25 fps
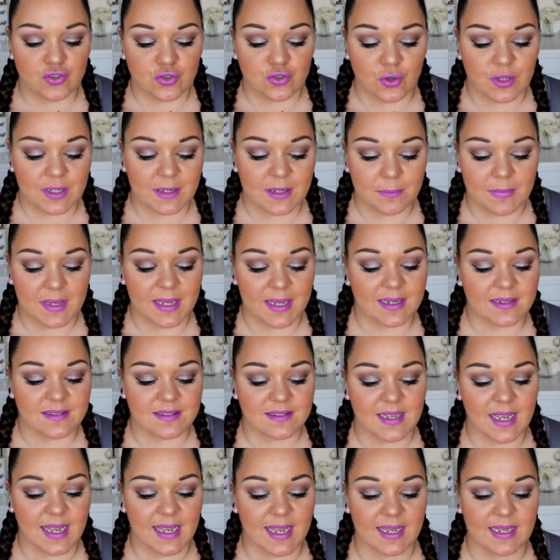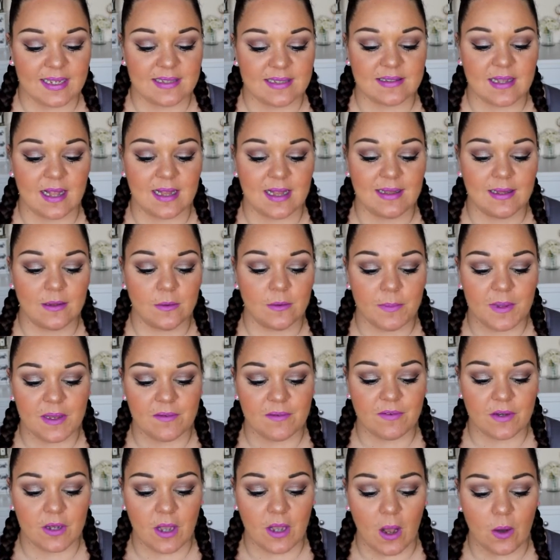Dolly Mix is a little
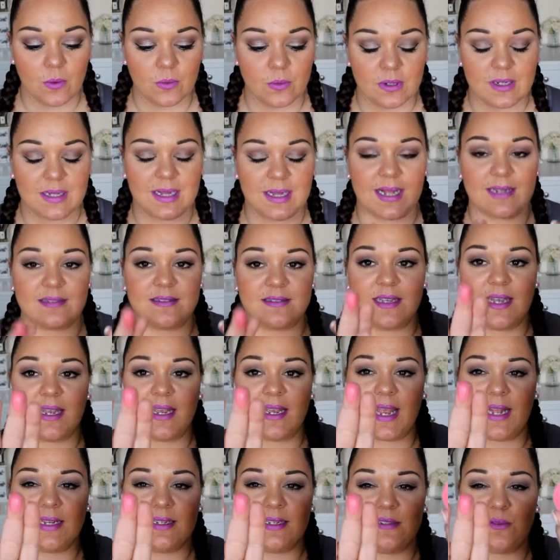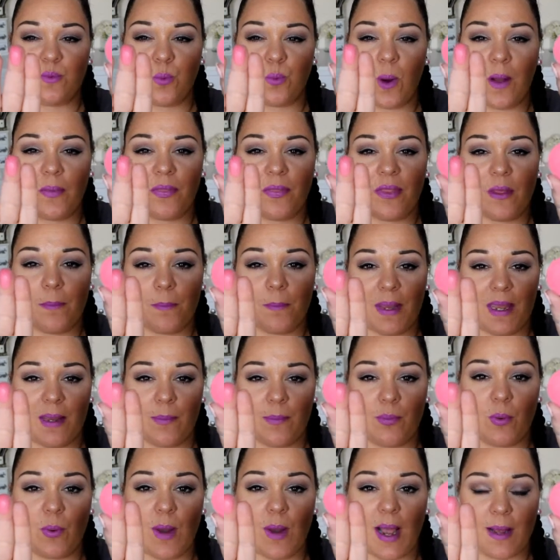bit of a cult classic, and it's one that
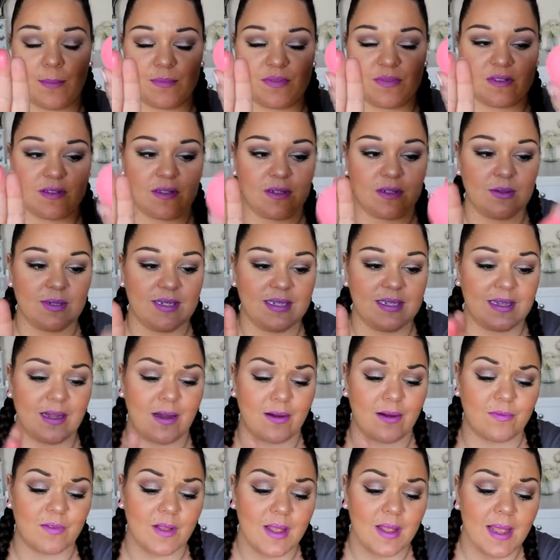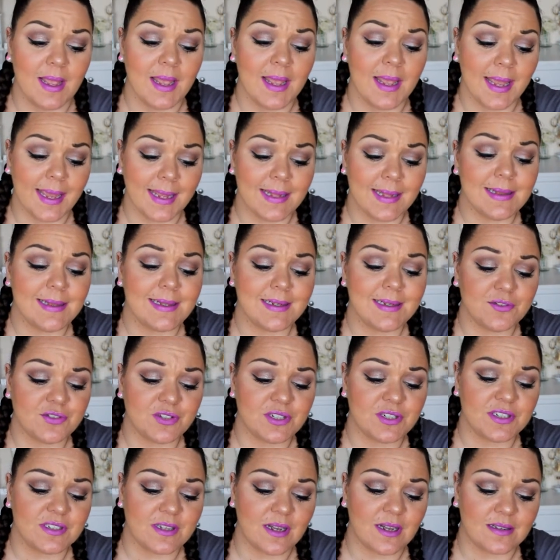people absolutely love. It
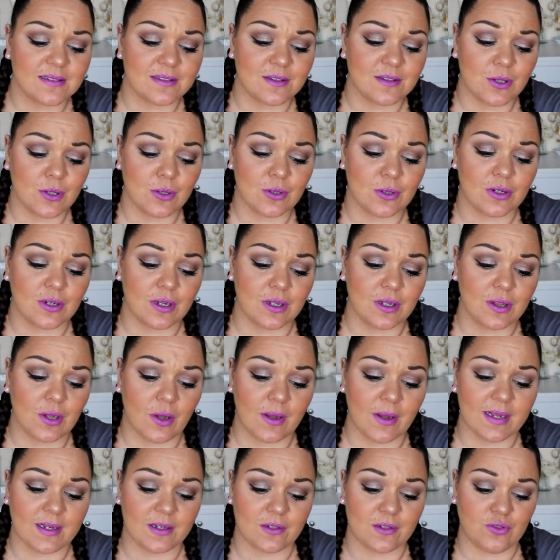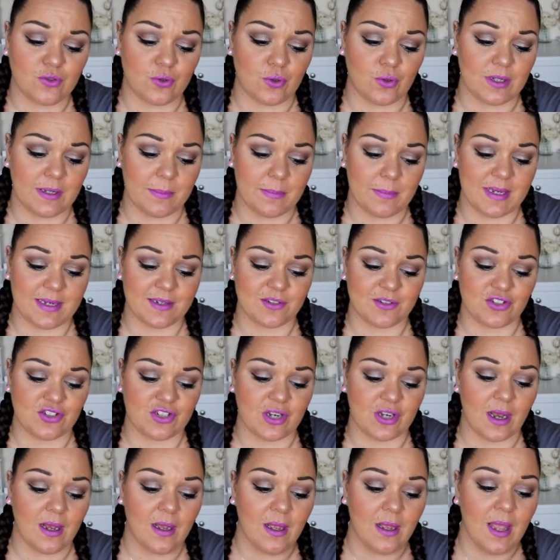literally does look like Dolly
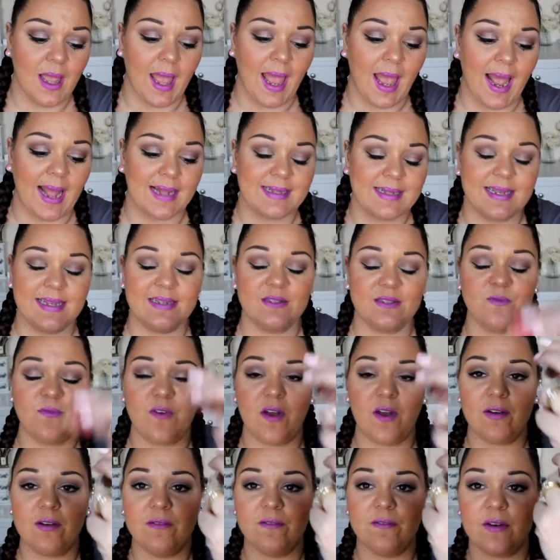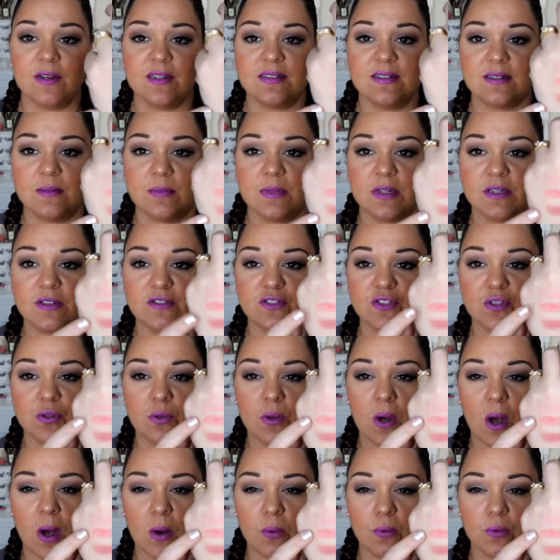Mixture, and it is very, very similar
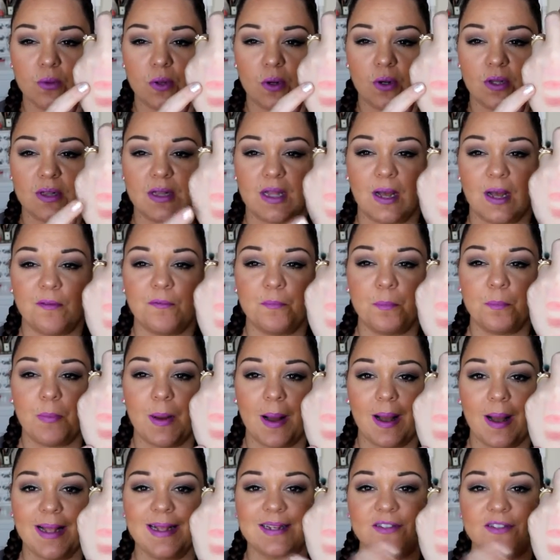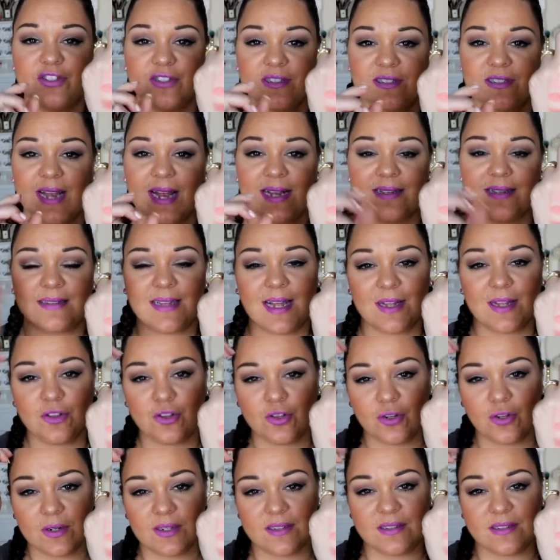to Whole Lot of Love, but it just has that
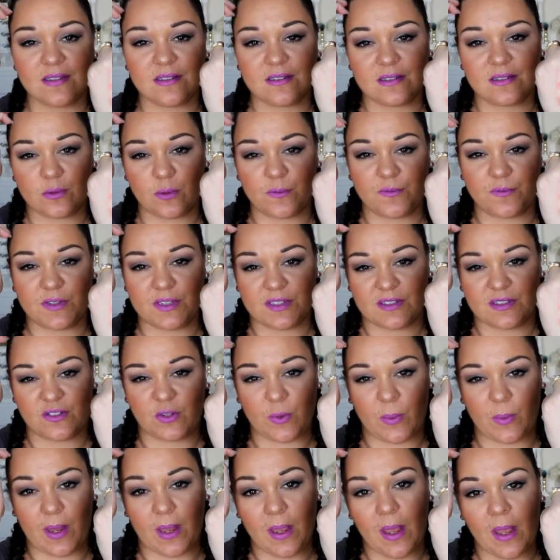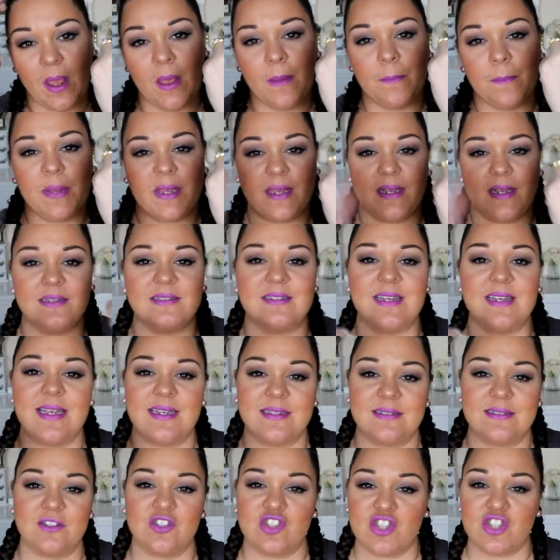nice softness to it because it
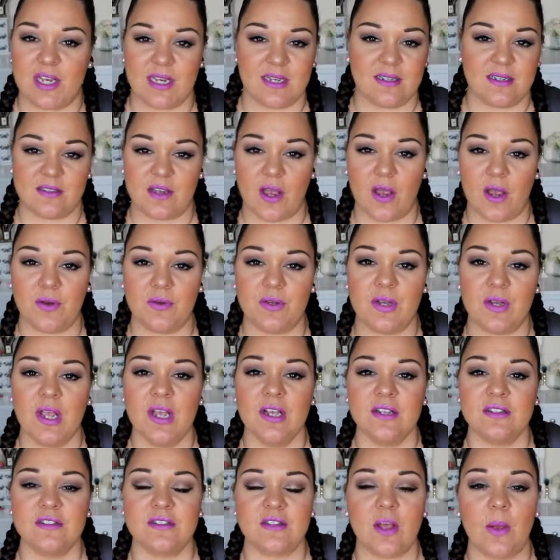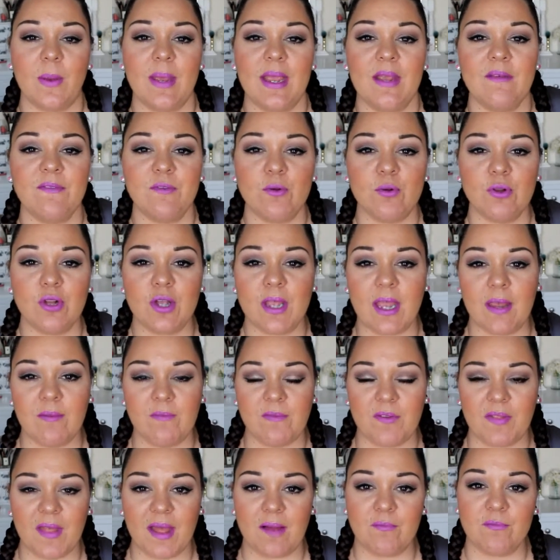is a sheer tone. So if you're
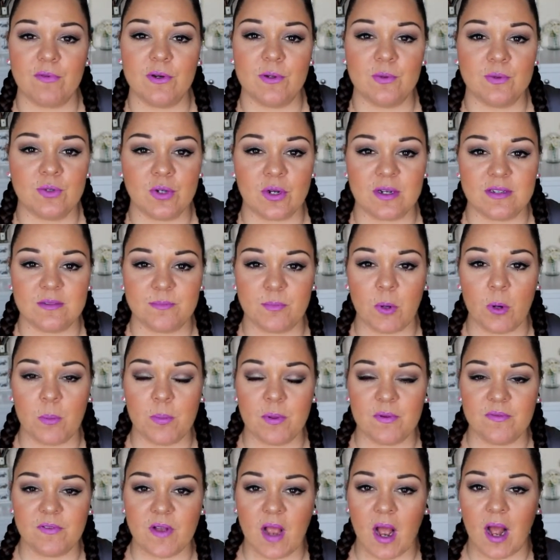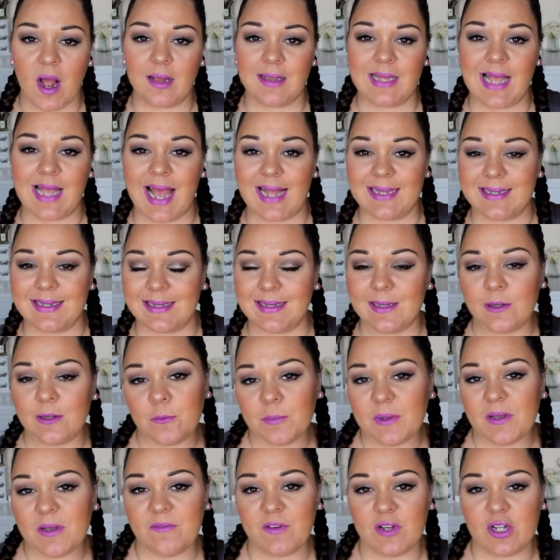looking for that real nice pop of colour and a
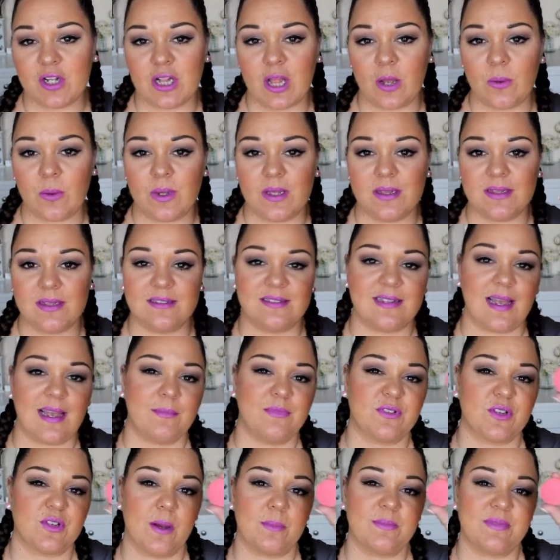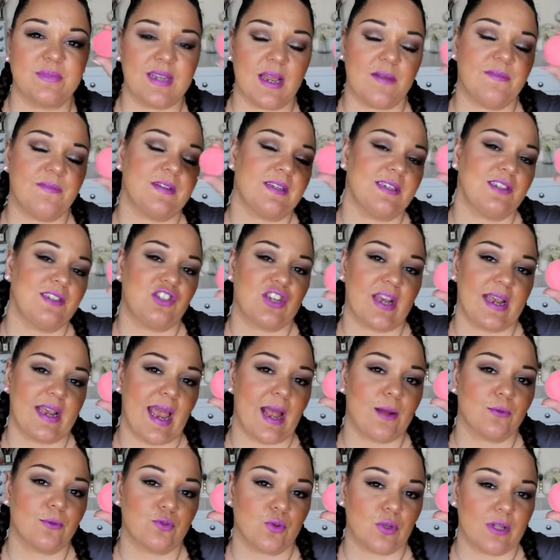little bit of a glow at the same time, definitely
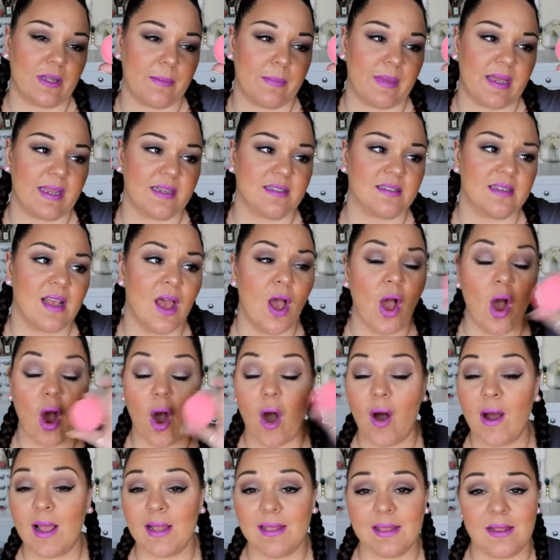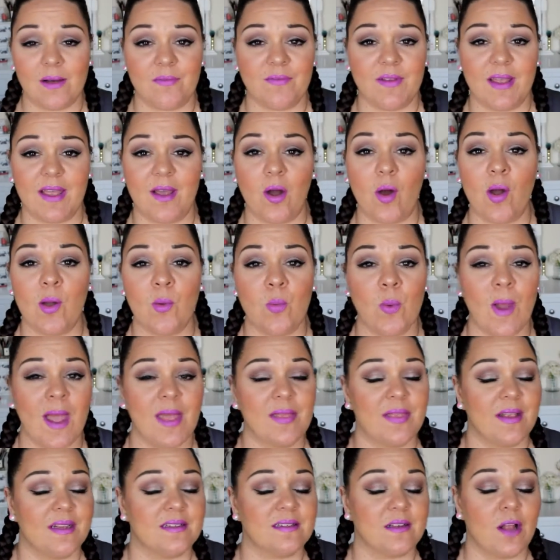check out Dolly Mix. I love it. I
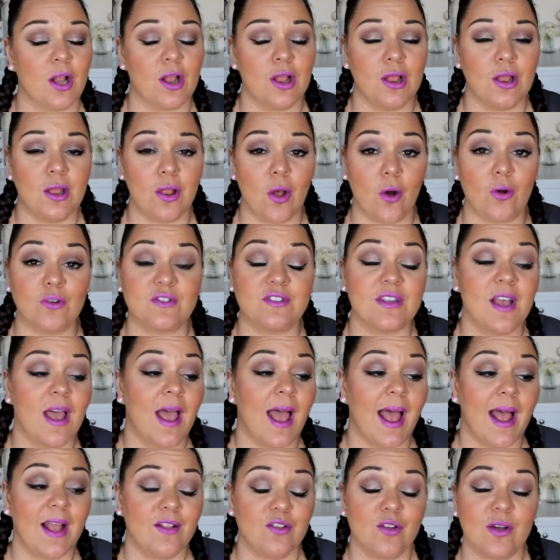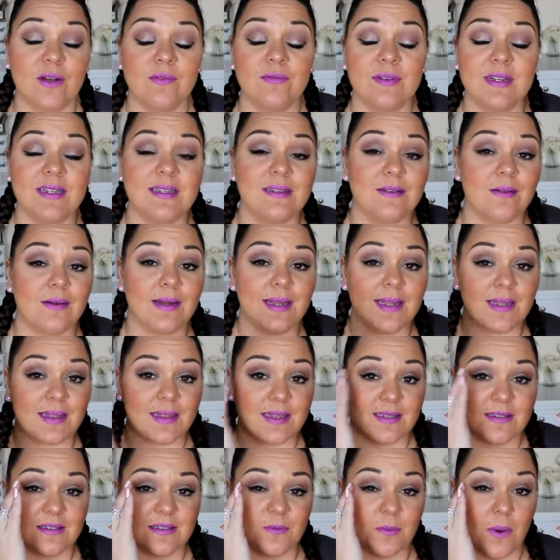wear this a lot, and I really like
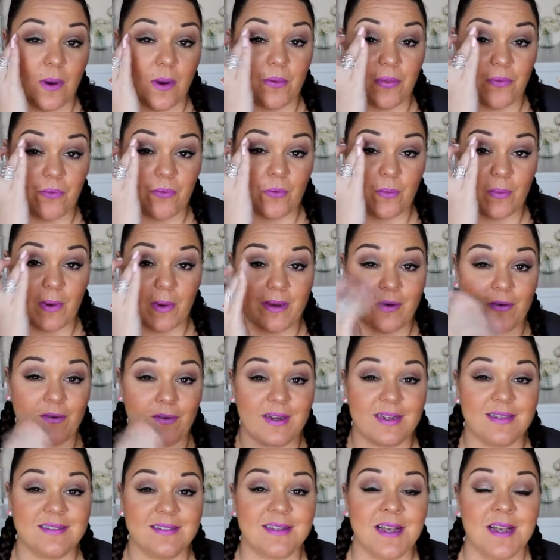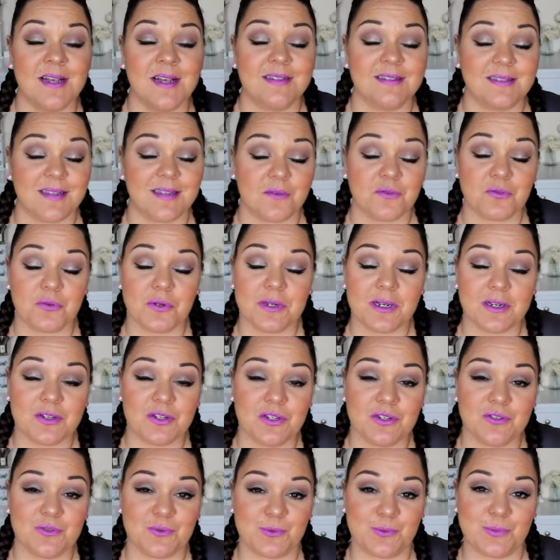this as well through my crease. Sounds really
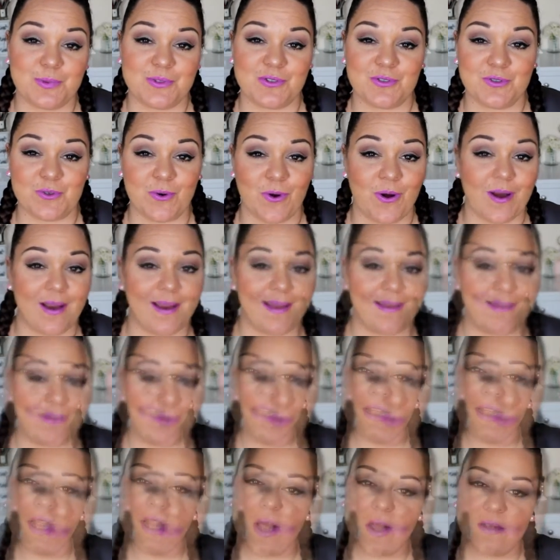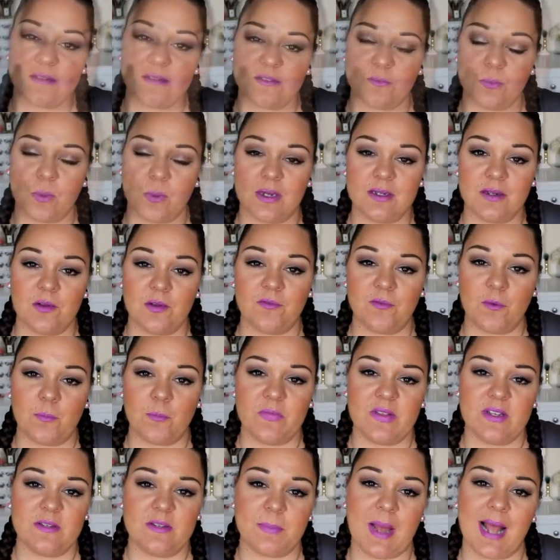unusual, but try it. And the last one
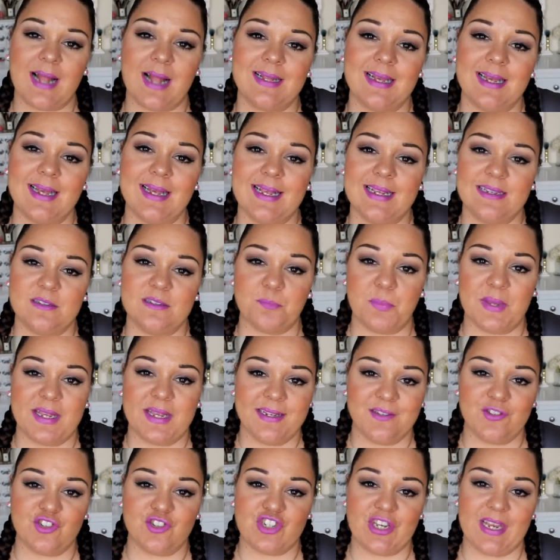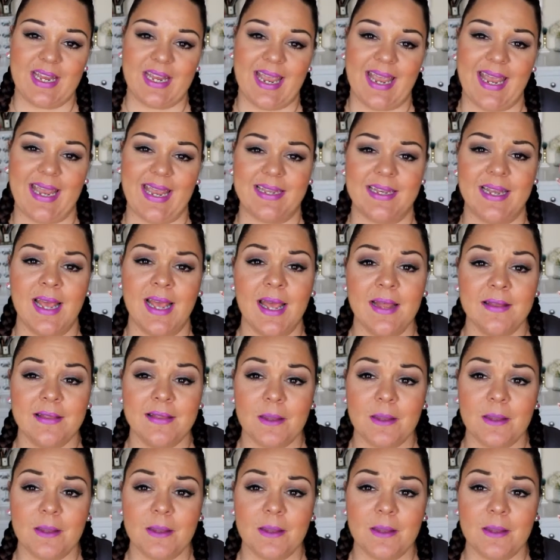from this palette is Peachy Keen.